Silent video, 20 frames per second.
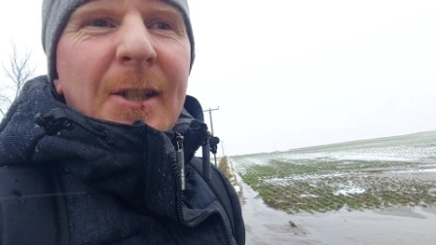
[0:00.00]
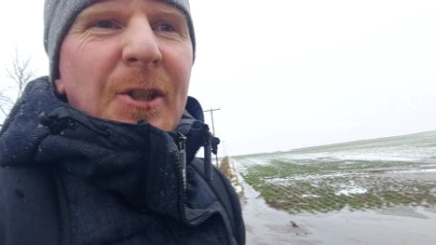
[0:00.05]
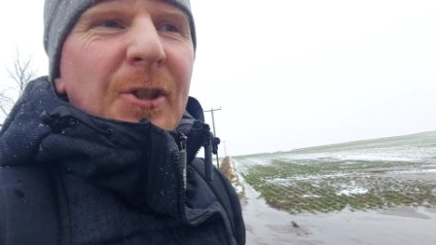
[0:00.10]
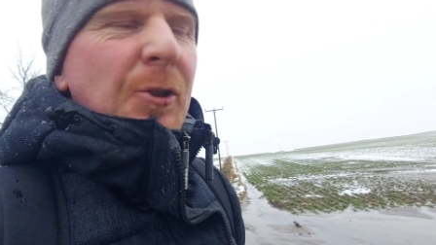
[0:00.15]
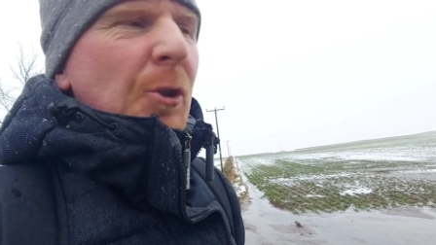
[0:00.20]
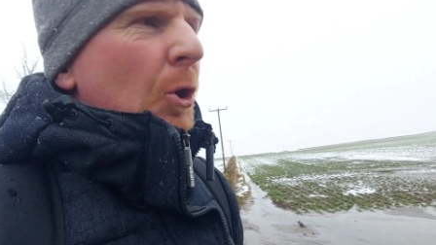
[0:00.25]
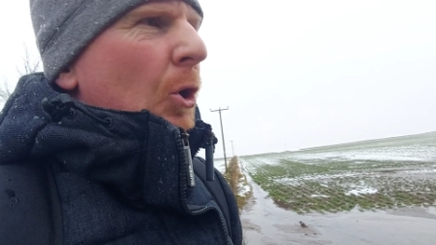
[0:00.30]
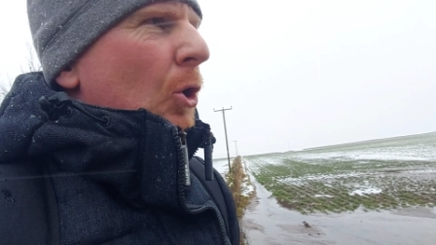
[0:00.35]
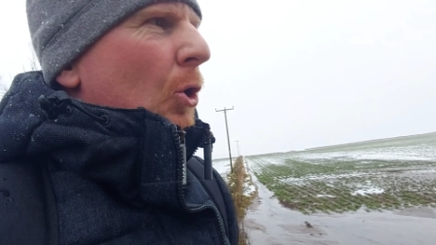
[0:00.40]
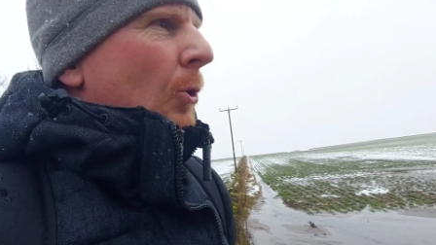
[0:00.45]

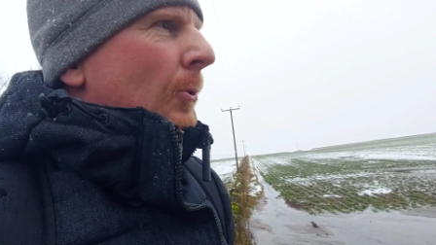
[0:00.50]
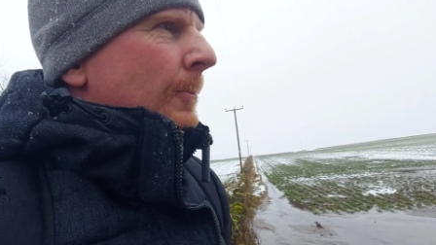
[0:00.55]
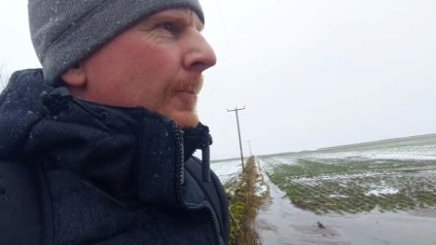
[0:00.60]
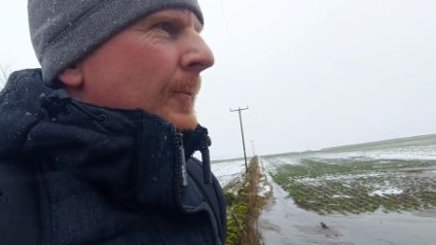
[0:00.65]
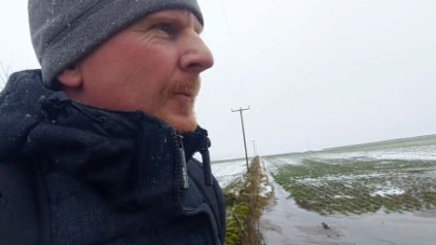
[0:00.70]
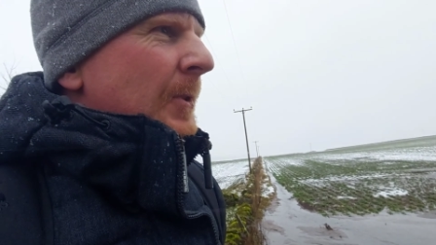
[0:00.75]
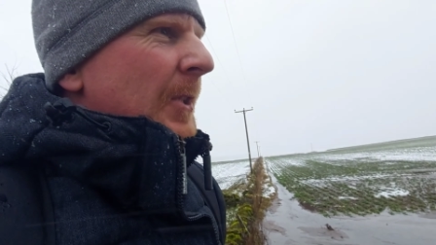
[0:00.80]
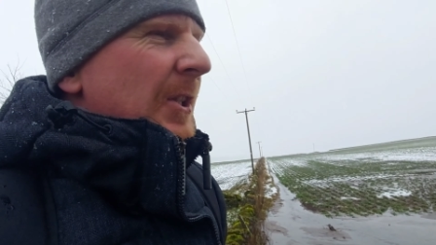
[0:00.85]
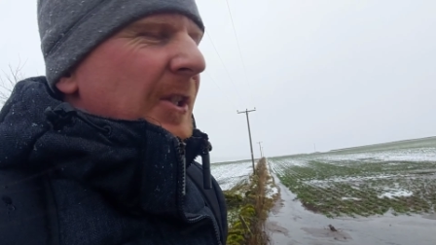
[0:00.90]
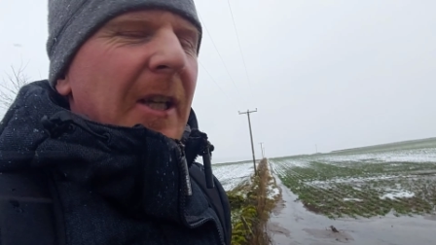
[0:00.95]
snow.
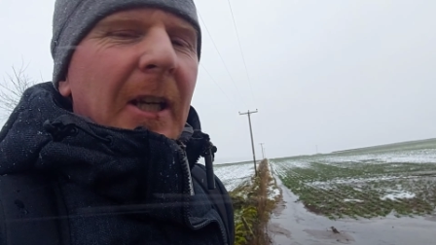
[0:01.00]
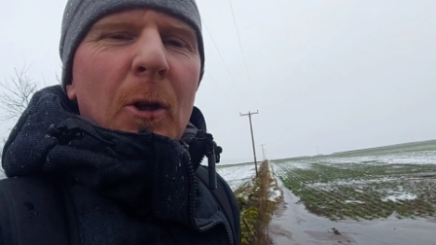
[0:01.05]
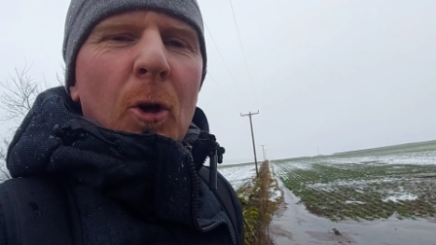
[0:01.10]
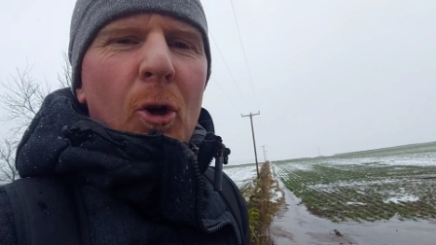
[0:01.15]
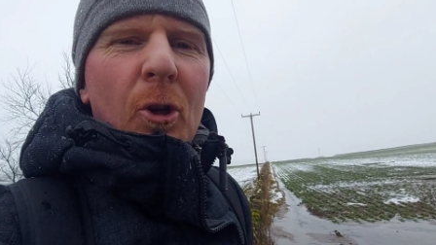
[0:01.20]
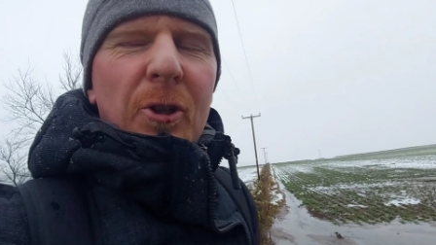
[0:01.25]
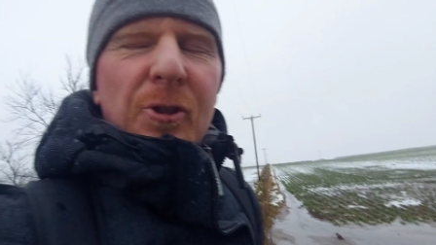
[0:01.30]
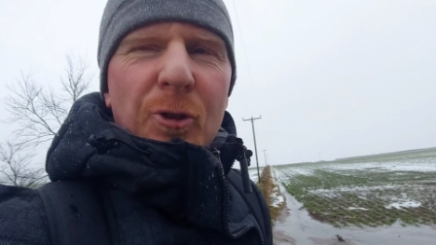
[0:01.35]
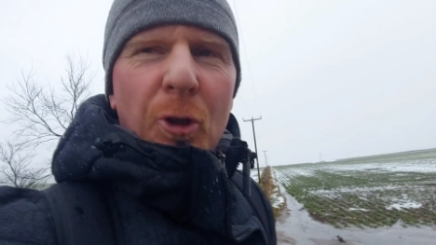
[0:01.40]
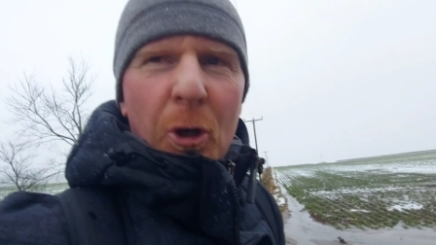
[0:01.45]
It's getting
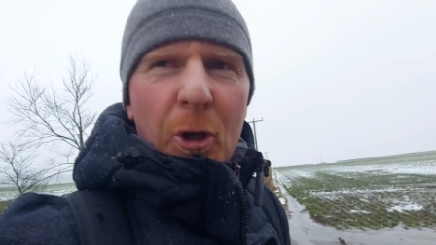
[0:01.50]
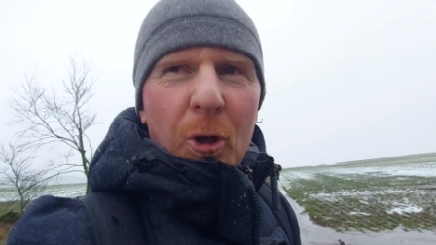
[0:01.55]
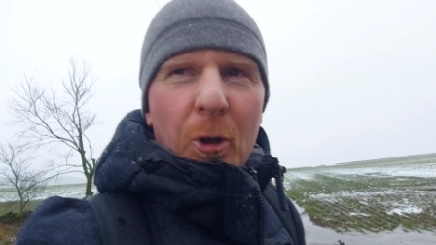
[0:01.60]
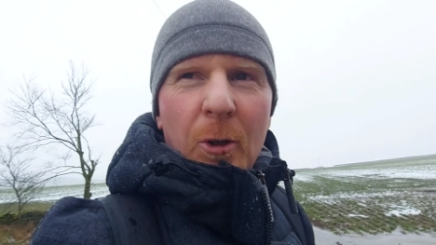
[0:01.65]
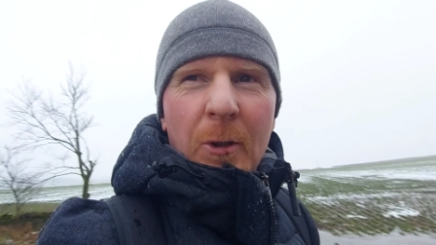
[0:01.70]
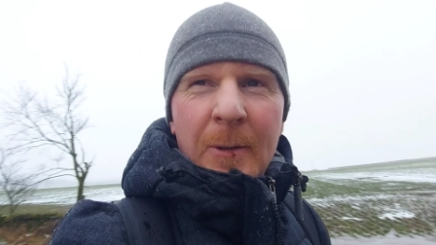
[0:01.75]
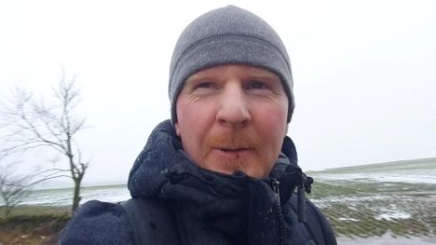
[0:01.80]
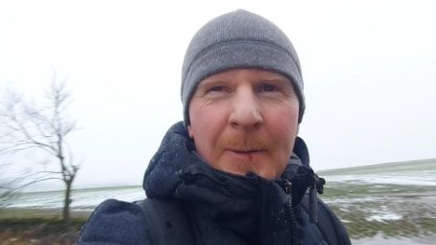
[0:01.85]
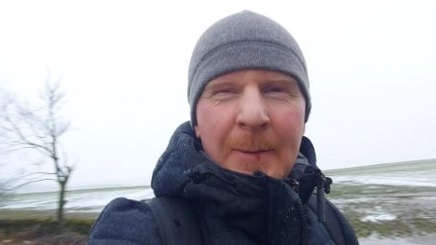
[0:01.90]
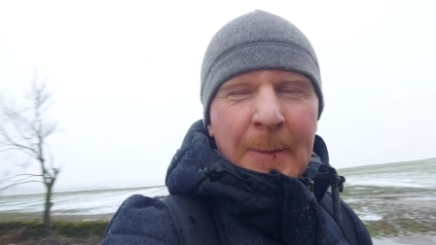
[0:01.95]
horizontal.